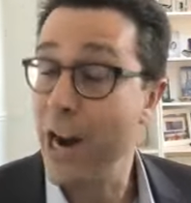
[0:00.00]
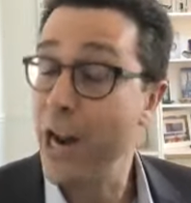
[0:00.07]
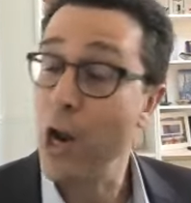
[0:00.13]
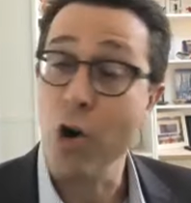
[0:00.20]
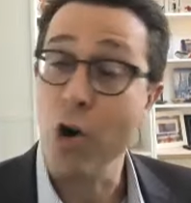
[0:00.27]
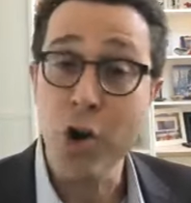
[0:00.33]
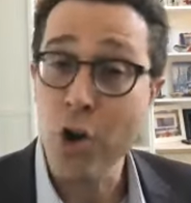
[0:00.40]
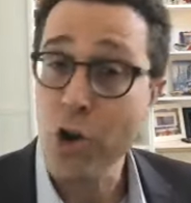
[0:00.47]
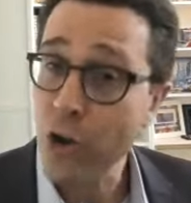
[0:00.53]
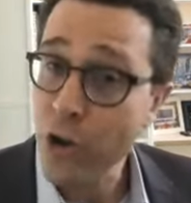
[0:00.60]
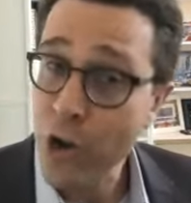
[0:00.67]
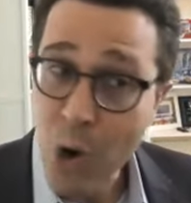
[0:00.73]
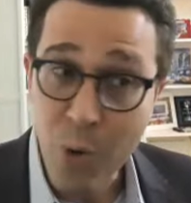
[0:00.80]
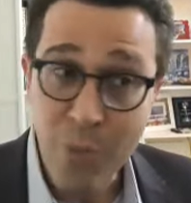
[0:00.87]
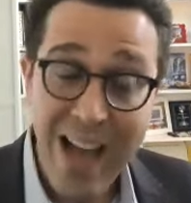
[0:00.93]
I go, No, no,
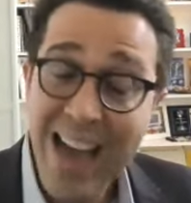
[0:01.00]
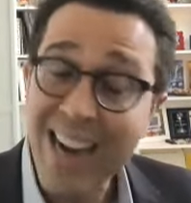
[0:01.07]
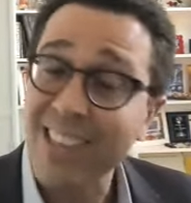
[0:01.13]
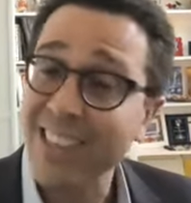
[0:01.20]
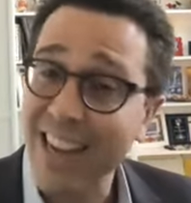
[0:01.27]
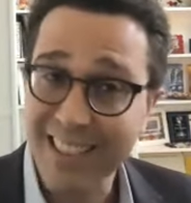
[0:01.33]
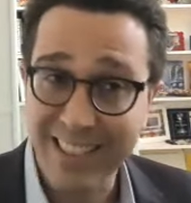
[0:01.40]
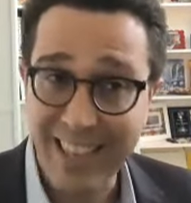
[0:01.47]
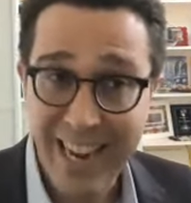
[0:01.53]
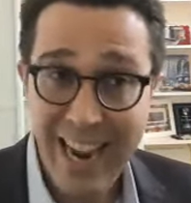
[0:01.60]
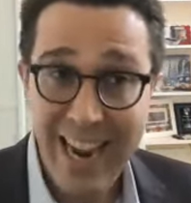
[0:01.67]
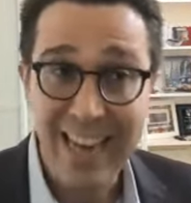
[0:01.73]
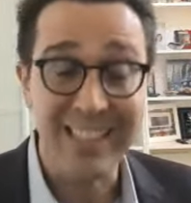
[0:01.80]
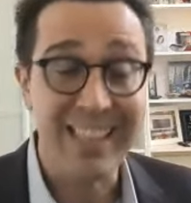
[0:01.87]
no, that is not the case.